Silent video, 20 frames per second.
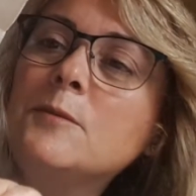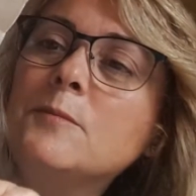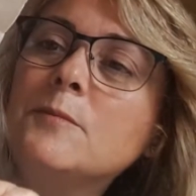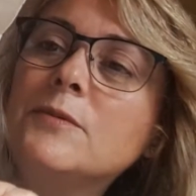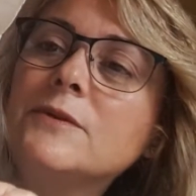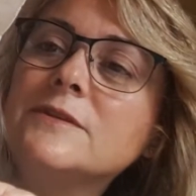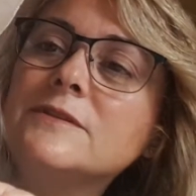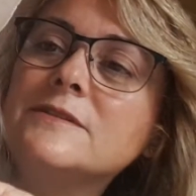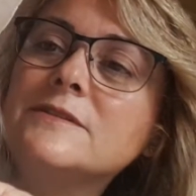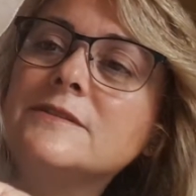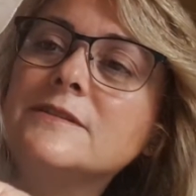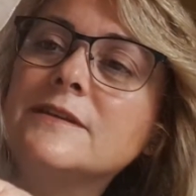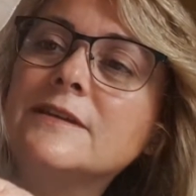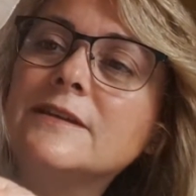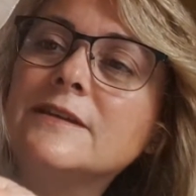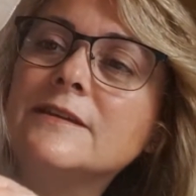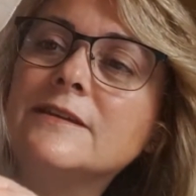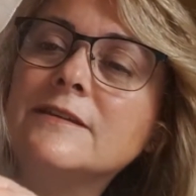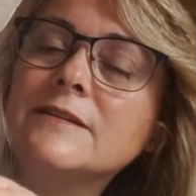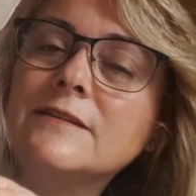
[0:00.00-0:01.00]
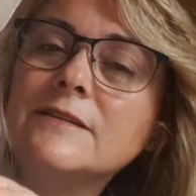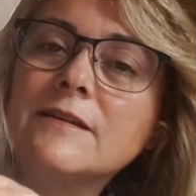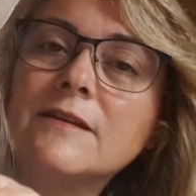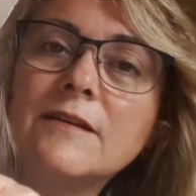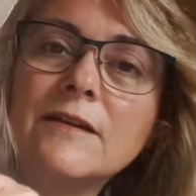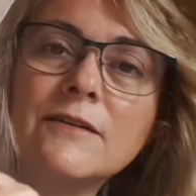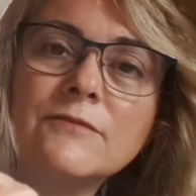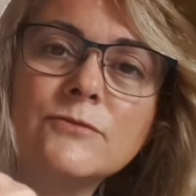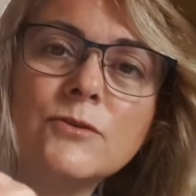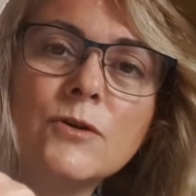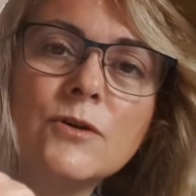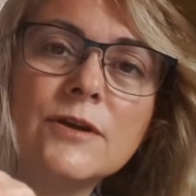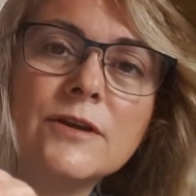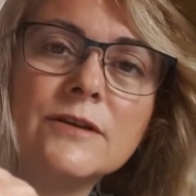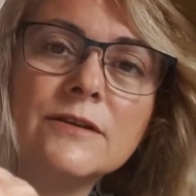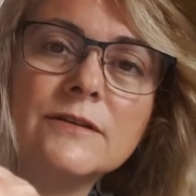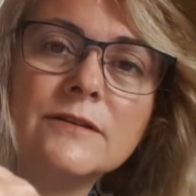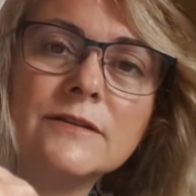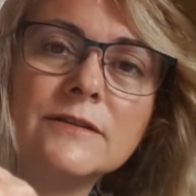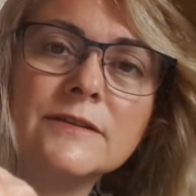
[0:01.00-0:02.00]
But I've got
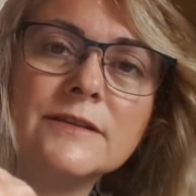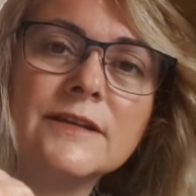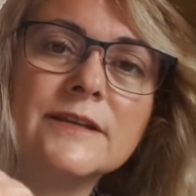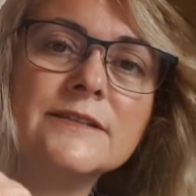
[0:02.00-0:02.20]
her,